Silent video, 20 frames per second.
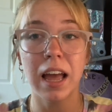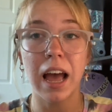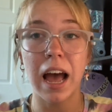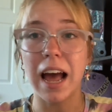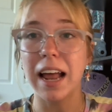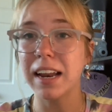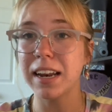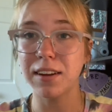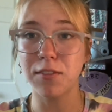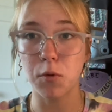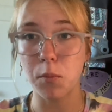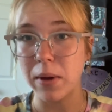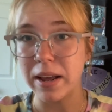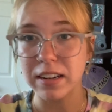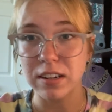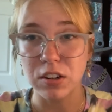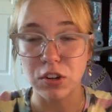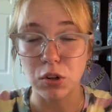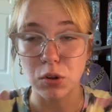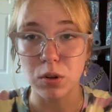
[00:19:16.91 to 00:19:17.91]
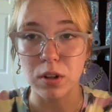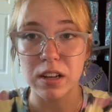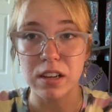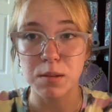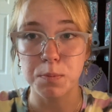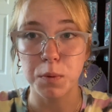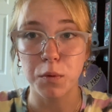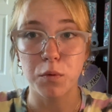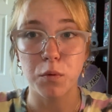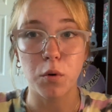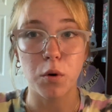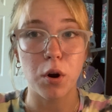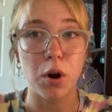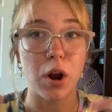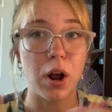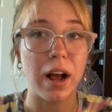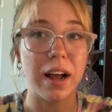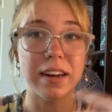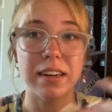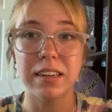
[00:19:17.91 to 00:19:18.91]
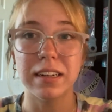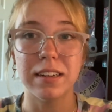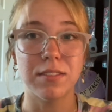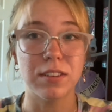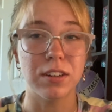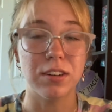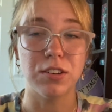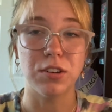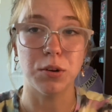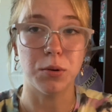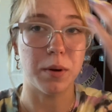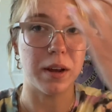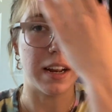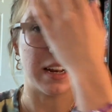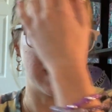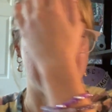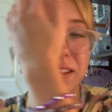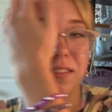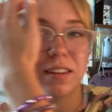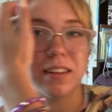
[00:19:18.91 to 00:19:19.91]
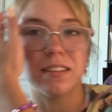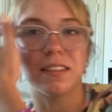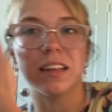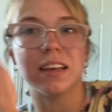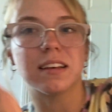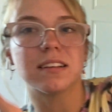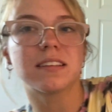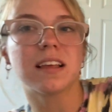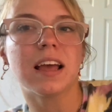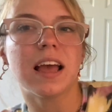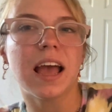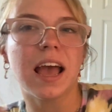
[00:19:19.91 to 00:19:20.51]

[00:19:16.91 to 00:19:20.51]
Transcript: I didn't even make to-do lists before. I didn't even do any of these things.